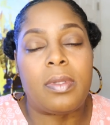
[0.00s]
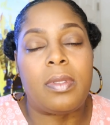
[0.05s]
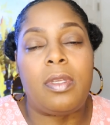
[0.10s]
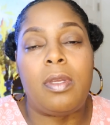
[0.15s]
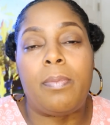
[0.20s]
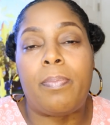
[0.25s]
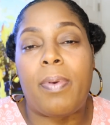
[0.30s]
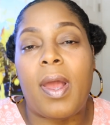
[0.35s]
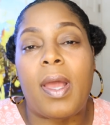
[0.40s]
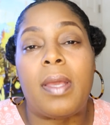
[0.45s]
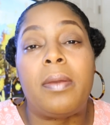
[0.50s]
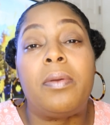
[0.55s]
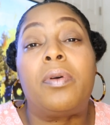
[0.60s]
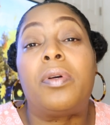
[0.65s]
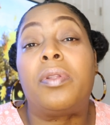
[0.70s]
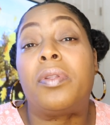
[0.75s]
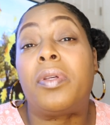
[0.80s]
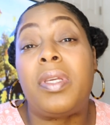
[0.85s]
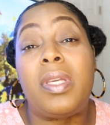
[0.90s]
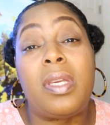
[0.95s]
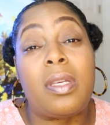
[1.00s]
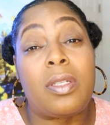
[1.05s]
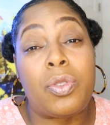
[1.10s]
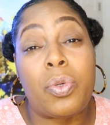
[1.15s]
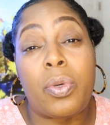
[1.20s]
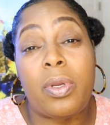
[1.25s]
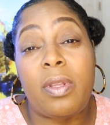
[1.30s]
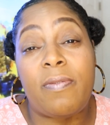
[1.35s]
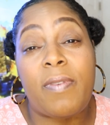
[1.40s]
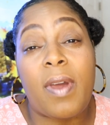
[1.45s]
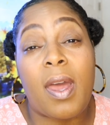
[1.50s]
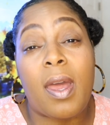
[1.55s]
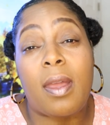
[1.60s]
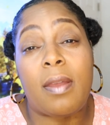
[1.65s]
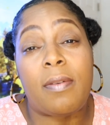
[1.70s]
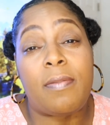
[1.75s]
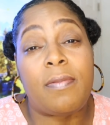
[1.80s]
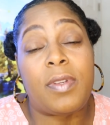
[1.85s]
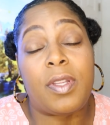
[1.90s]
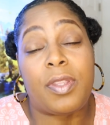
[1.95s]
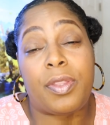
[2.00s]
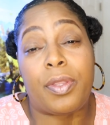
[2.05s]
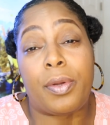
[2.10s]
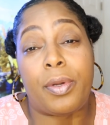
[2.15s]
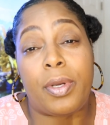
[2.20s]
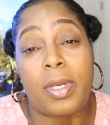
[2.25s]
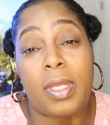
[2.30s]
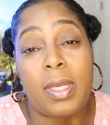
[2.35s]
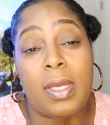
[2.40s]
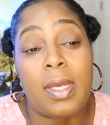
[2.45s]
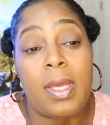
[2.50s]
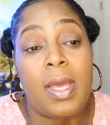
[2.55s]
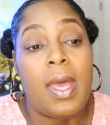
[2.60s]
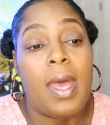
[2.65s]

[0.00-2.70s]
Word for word: you probably will only get 25 to 30